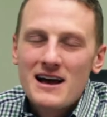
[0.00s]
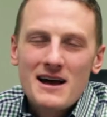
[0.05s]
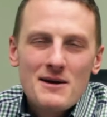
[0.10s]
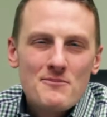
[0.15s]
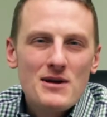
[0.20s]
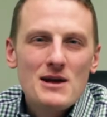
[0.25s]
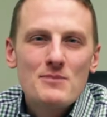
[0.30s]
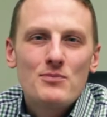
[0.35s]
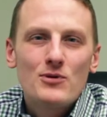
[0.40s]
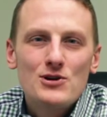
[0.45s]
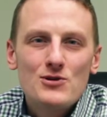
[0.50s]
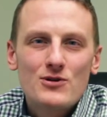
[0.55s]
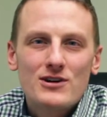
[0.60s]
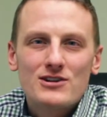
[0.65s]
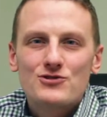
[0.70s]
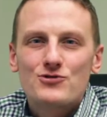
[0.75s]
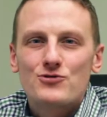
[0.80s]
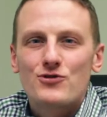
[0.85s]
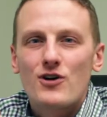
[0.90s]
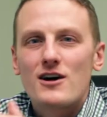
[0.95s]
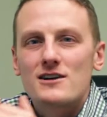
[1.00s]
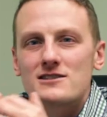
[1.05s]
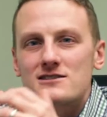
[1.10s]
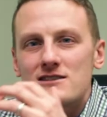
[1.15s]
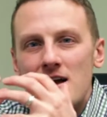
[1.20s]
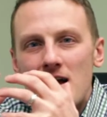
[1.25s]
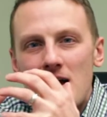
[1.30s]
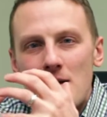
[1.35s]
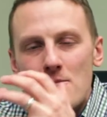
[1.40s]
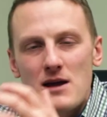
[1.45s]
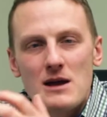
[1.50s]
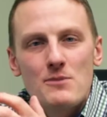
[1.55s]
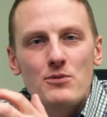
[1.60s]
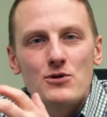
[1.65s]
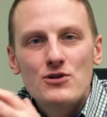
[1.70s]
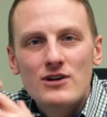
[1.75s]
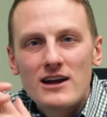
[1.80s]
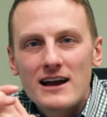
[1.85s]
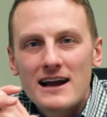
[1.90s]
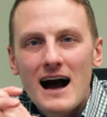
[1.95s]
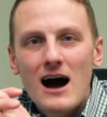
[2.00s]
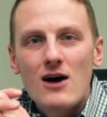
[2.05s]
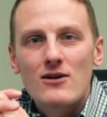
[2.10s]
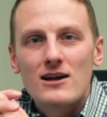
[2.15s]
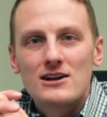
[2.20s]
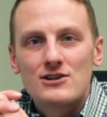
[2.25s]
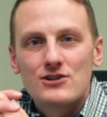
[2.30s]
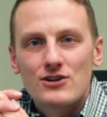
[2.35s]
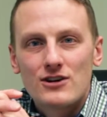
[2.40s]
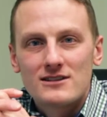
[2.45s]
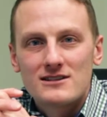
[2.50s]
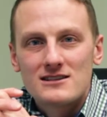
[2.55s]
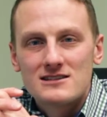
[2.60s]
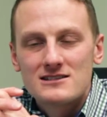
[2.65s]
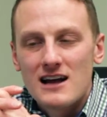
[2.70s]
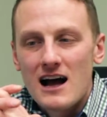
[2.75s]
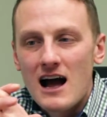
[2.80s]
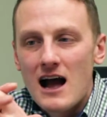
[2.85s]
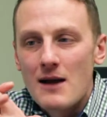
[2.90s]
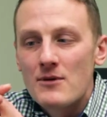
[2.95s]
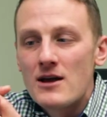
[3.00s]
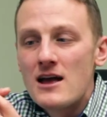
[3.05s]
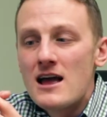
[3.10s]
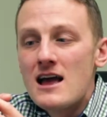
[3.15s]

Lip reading: people you can trust, people you can count on during this time,